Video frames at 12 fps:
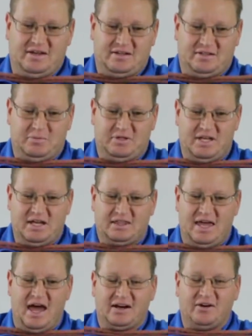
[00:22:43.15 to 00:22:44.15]
So I'm going to take
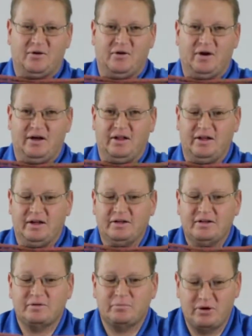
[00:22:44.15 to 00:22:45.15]
that coil,
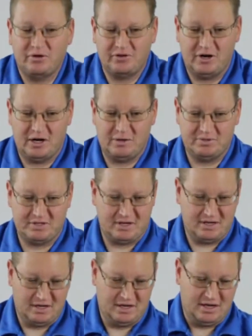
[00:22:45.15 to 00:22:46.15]
both arms,
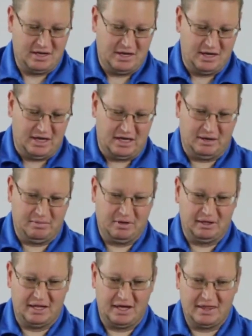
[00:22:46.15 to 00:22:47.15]
and I'm going
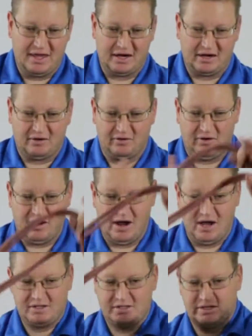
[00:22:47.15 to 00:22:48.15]
to lay that
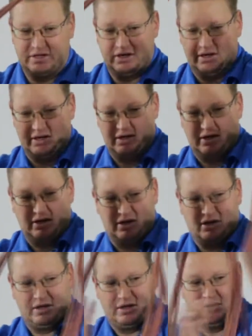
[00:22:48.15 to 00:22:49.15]
across
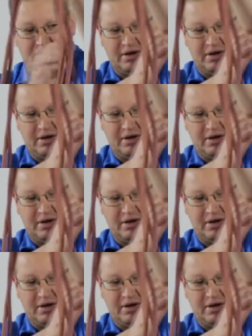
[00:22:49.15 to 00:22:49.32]
my